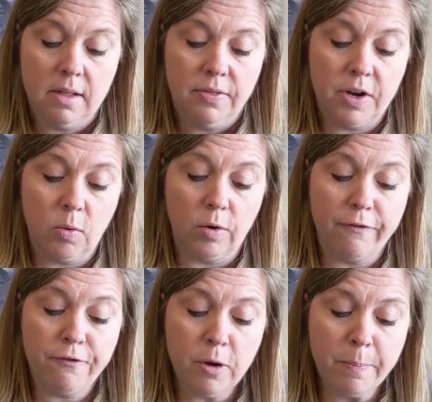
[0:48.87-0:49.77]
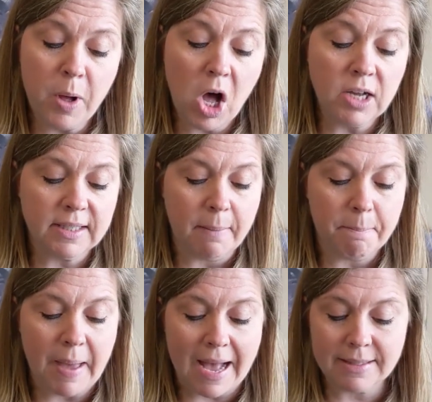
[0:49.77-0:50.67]
There were footballs
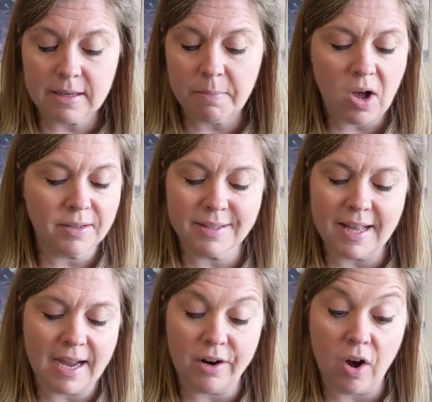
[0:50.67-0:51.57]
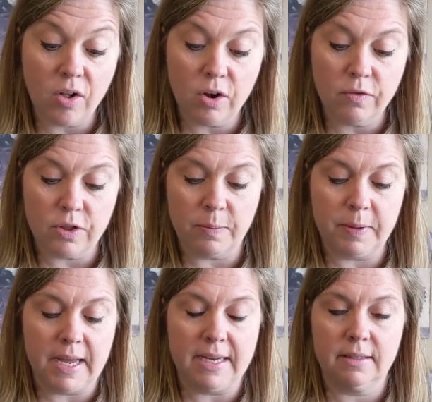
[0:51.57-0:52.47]
and basketballs lying all over the
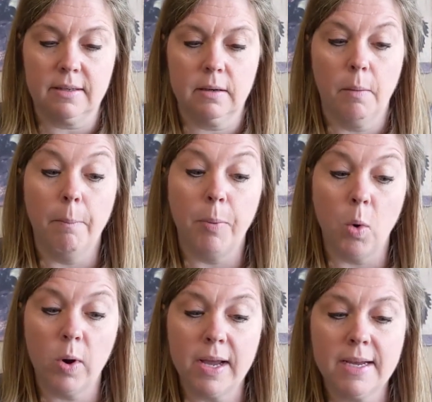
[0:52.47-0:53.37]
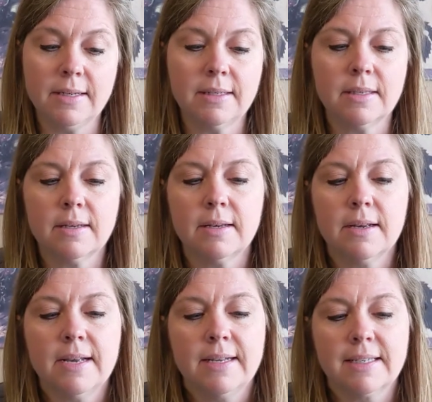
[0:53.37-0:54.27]
place. Boys
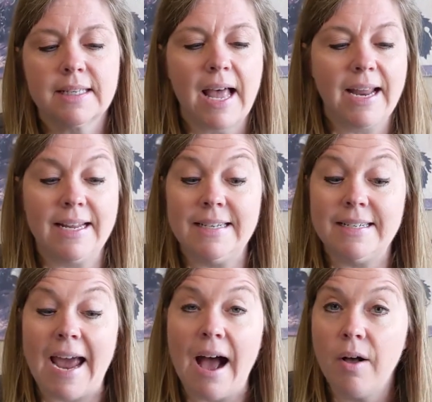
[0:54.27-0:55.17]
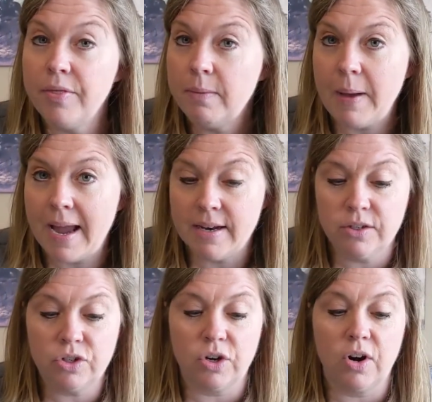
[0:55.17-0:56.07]
sliding down the
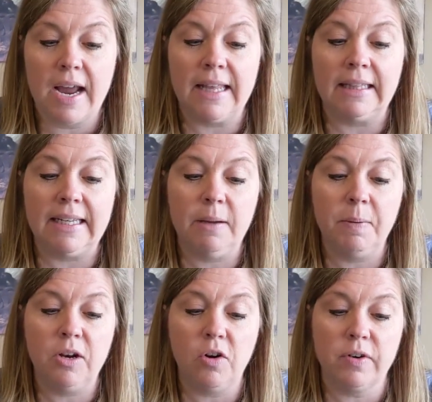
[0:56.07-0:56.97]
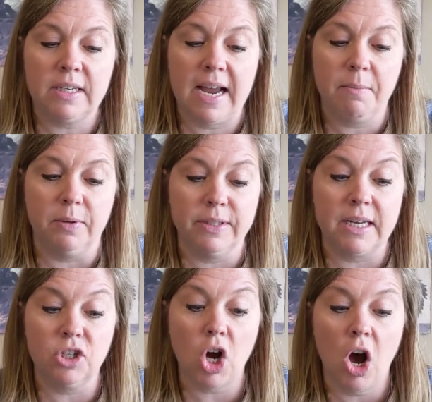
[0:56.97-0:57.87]
banister and leaping over tables
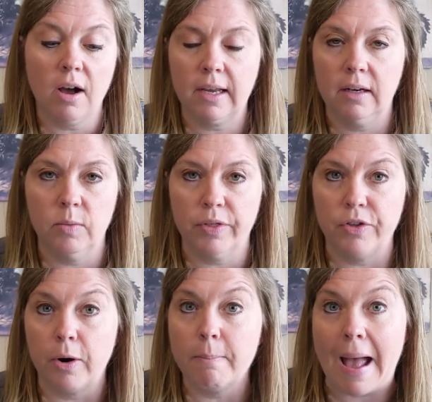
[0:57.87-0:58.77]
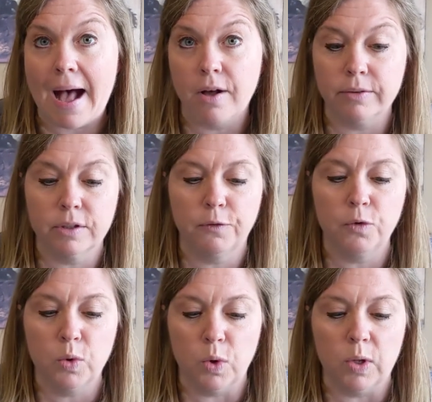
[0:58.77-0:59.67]
and talking with their mouths
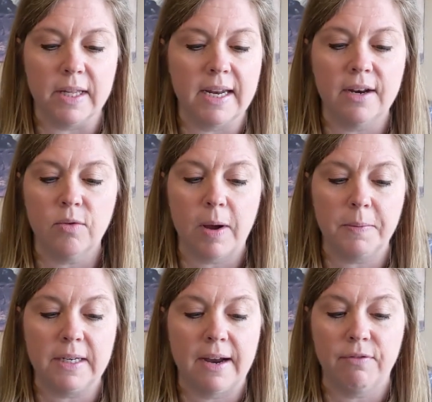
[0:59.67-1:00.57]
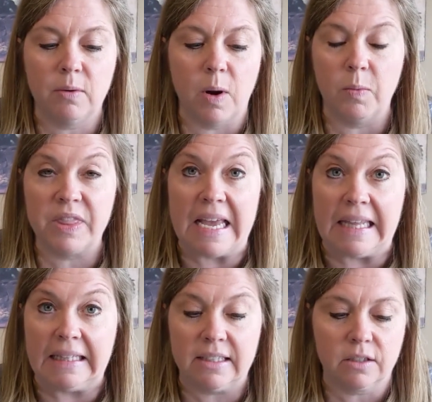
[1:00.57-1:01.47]
full and interrupting everyone with
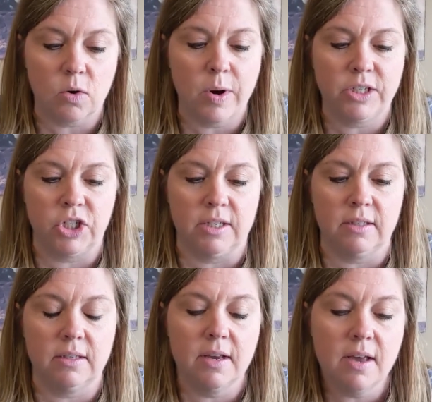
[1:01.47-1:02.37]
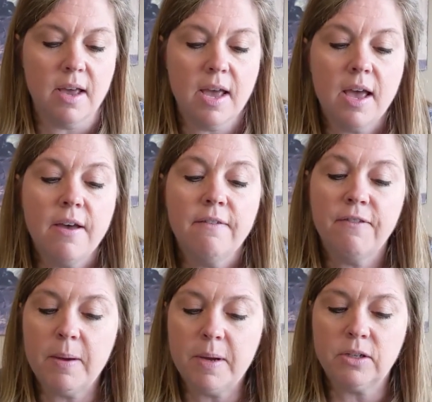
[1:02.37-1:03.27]
endless questions.
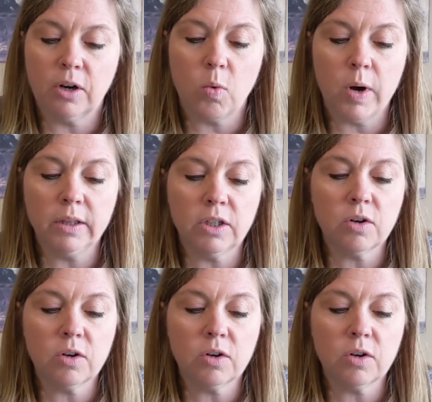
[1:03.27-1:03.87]
Phoebe took one look